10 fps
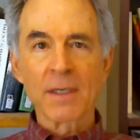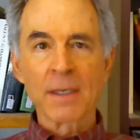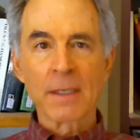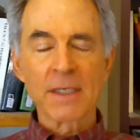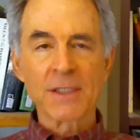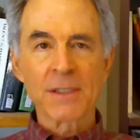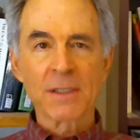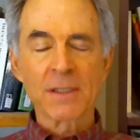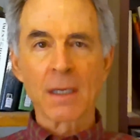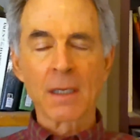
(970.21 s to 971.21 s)
It
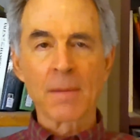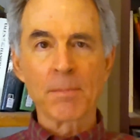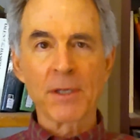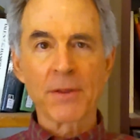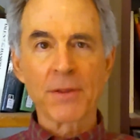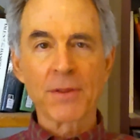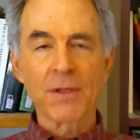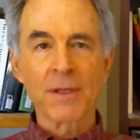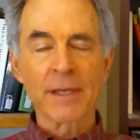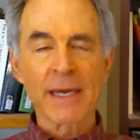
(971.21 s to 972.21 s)
isn't a
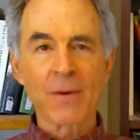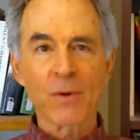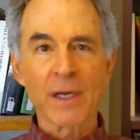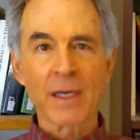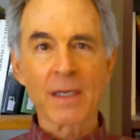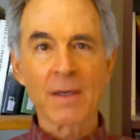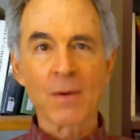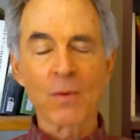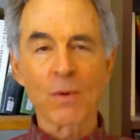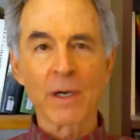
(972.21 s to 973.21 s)
myth in that way
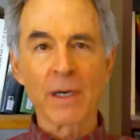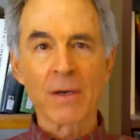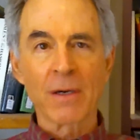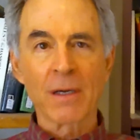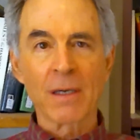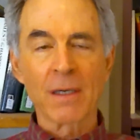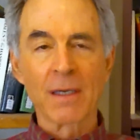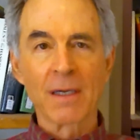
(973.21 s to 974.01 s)
where